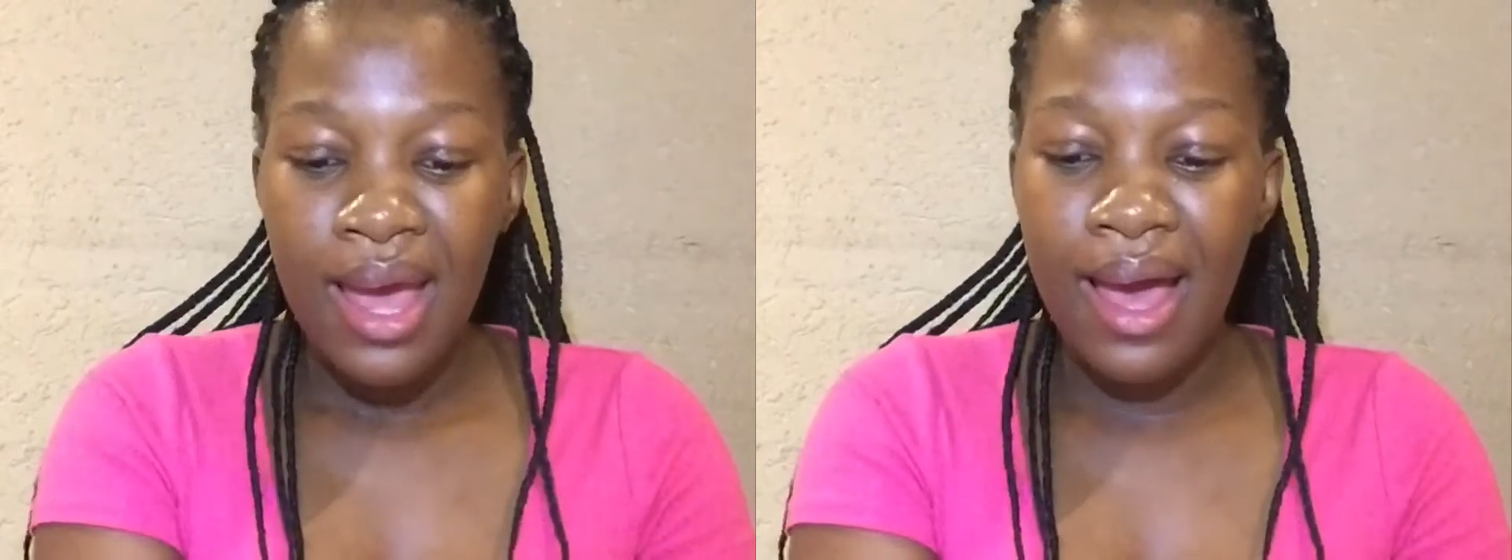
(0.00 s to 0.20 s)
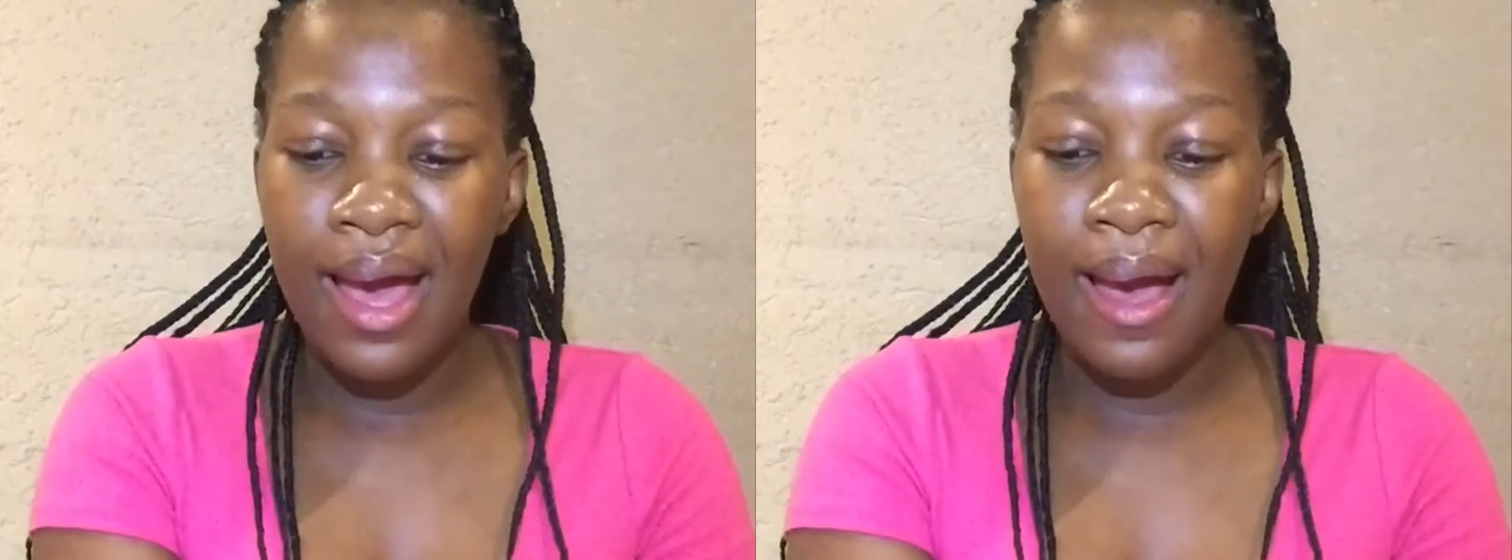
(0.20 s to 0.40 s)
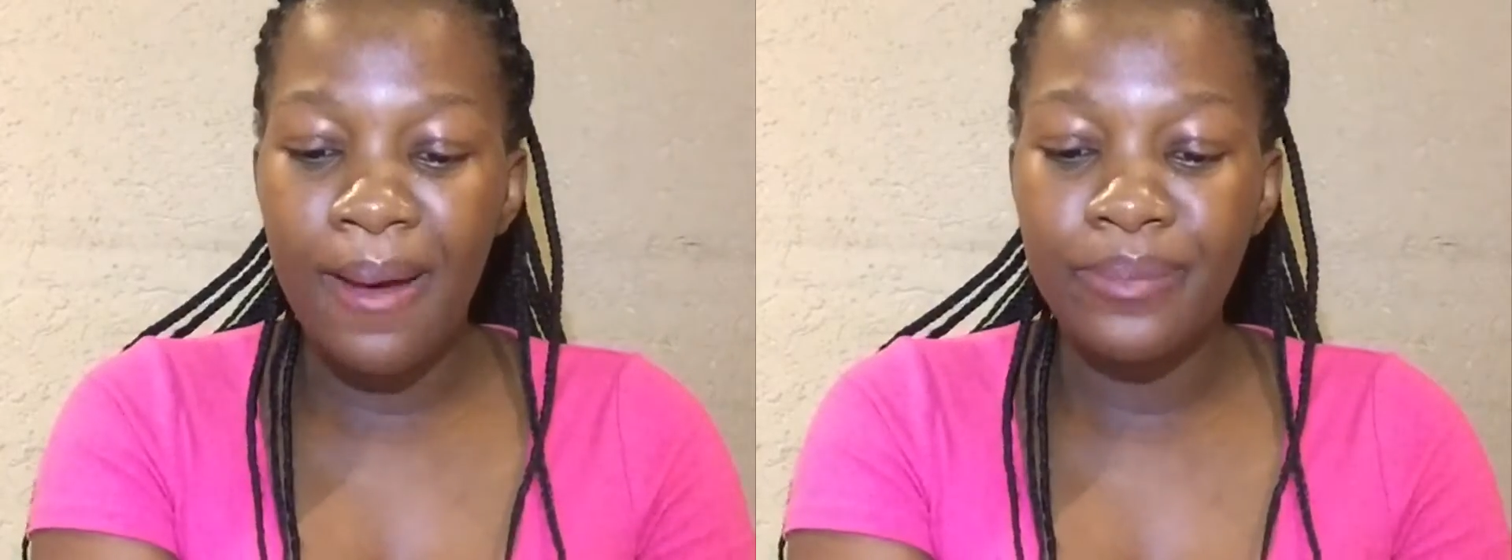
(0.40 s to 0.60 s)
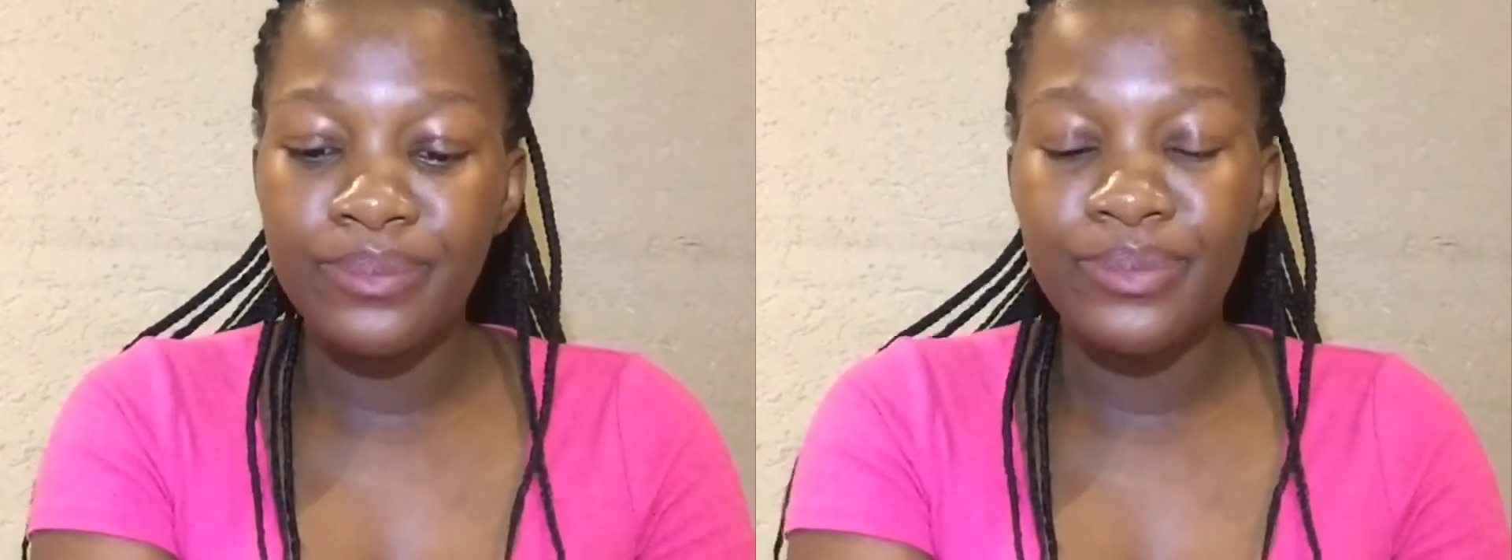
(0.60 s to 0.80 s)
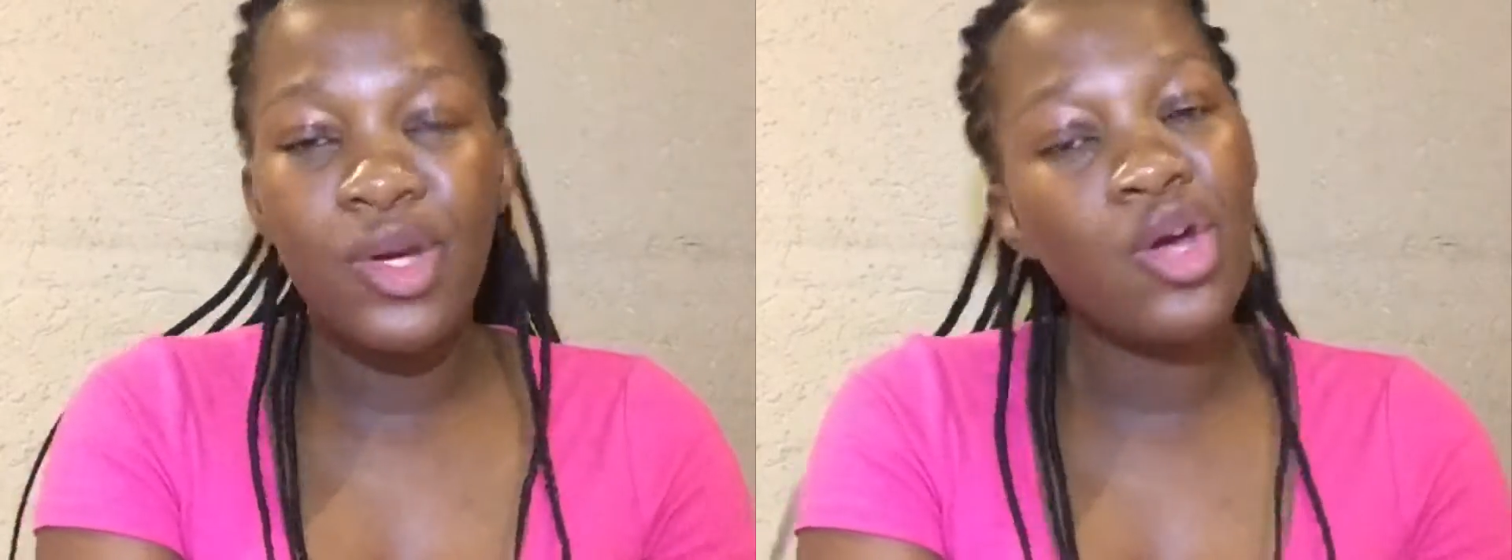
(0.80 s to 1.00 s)

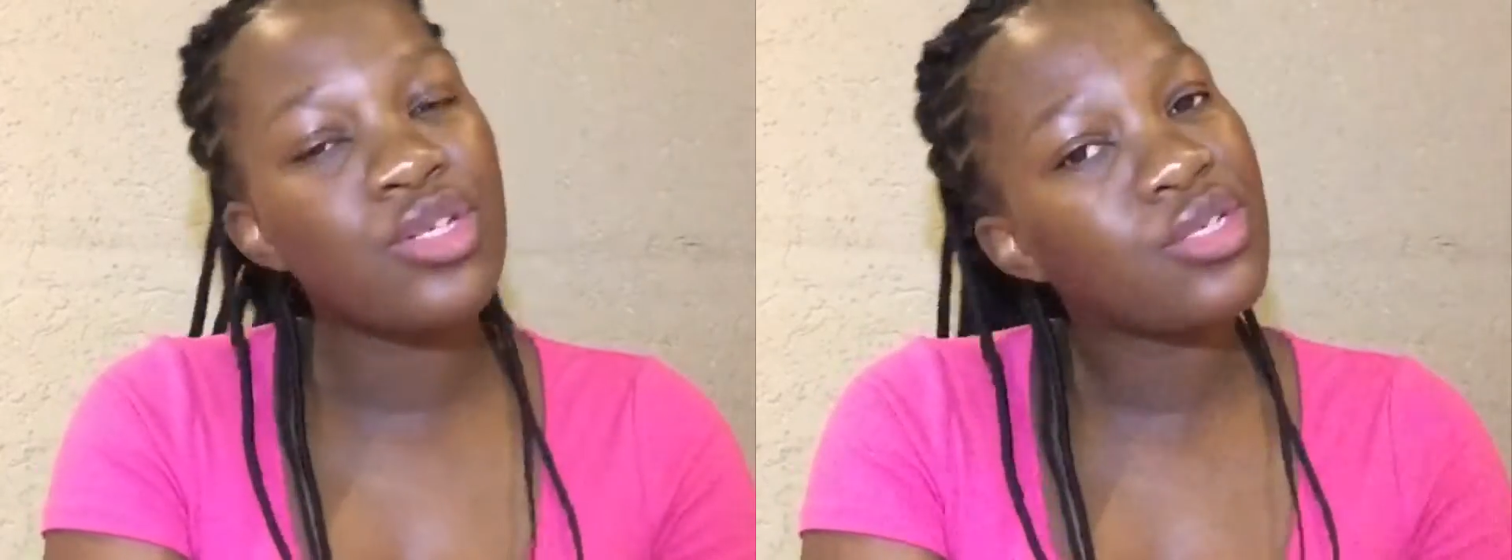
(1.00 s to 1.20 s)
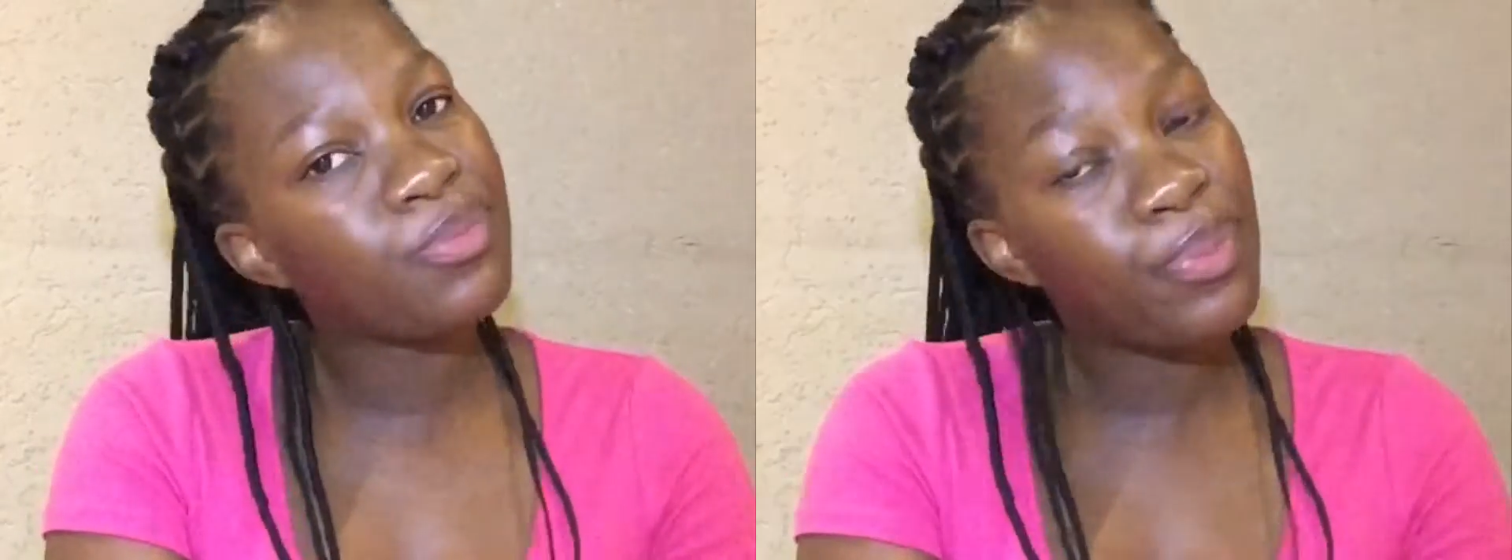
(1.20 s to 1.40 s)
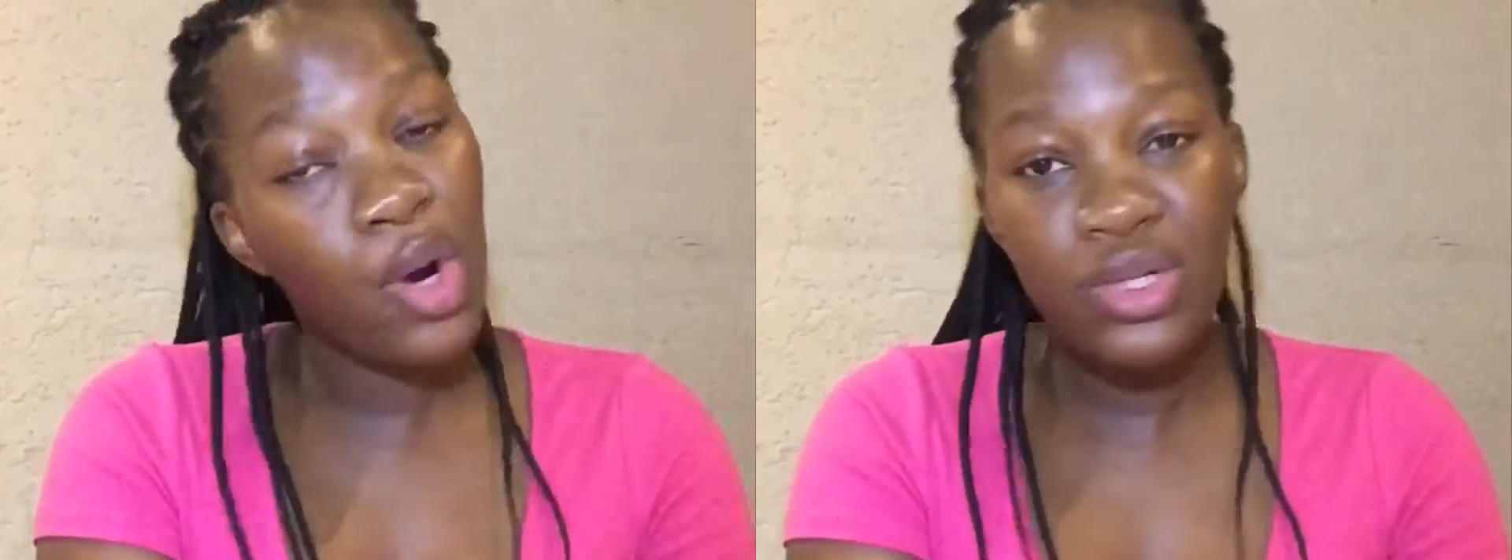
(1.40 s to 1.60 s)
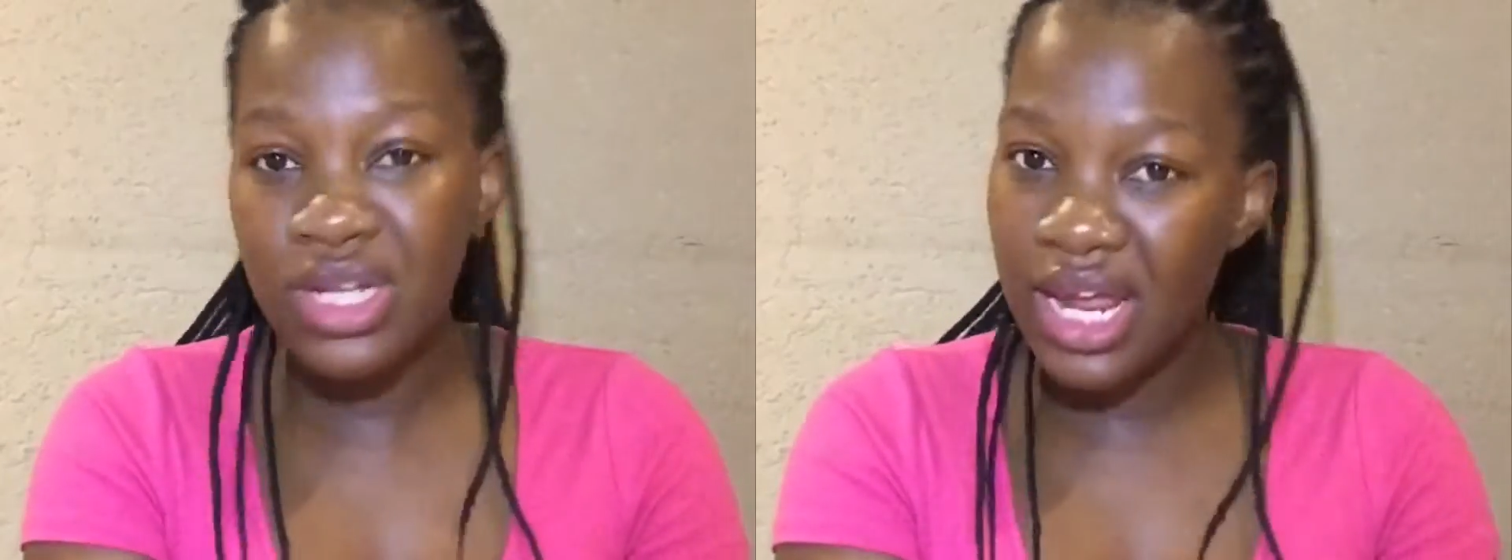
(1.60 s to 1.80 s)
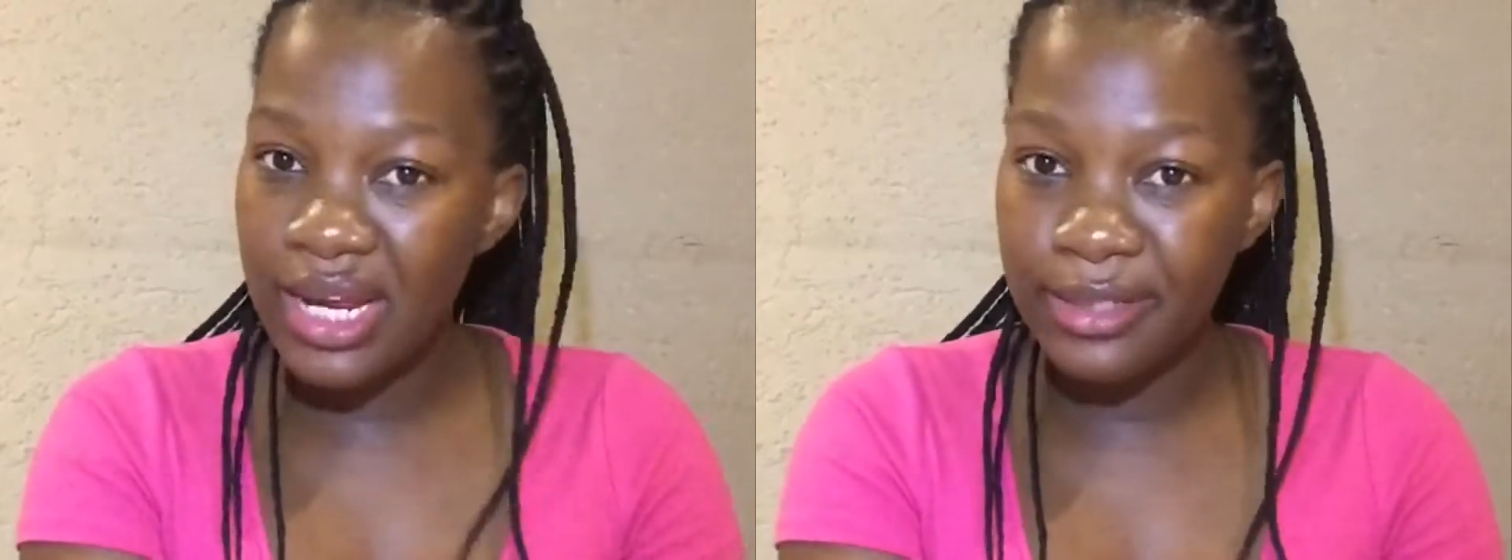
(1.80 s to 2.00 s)

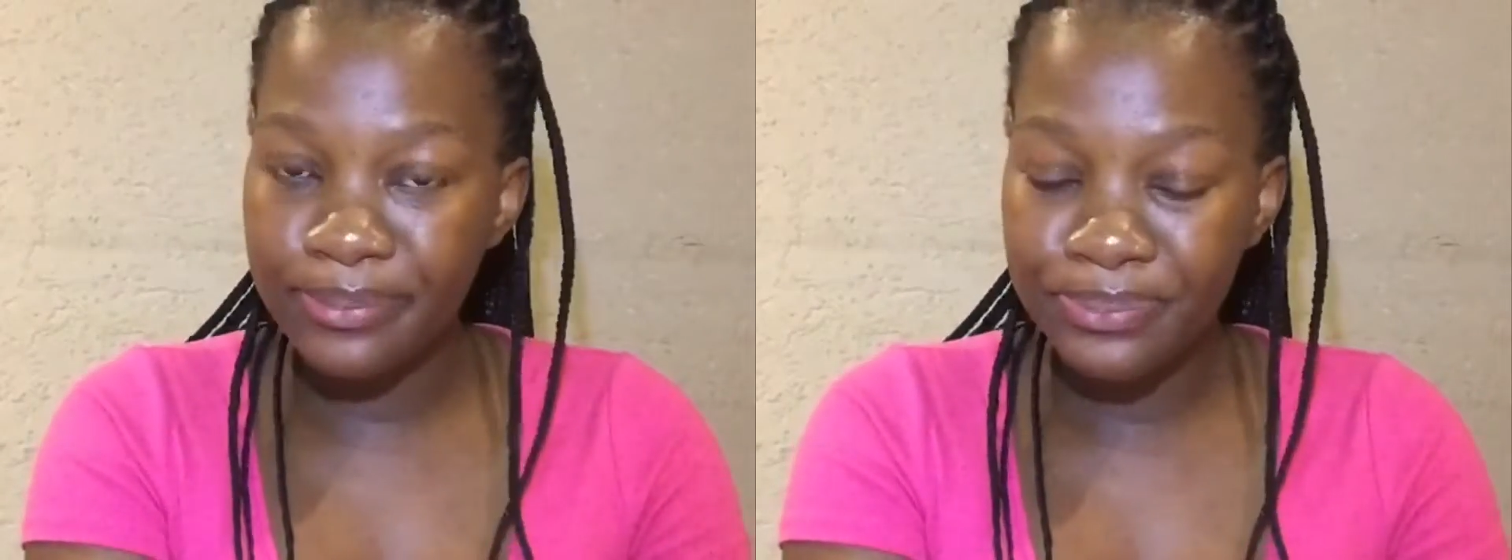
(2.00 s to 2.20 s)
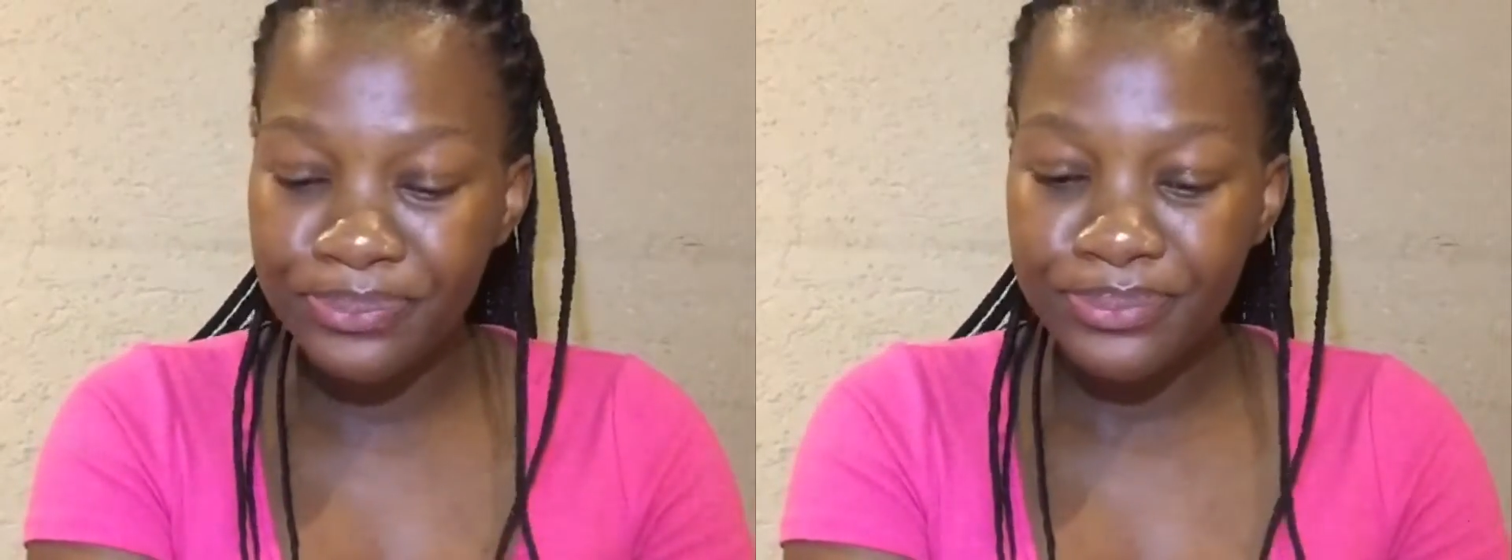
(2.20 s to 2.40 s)
protein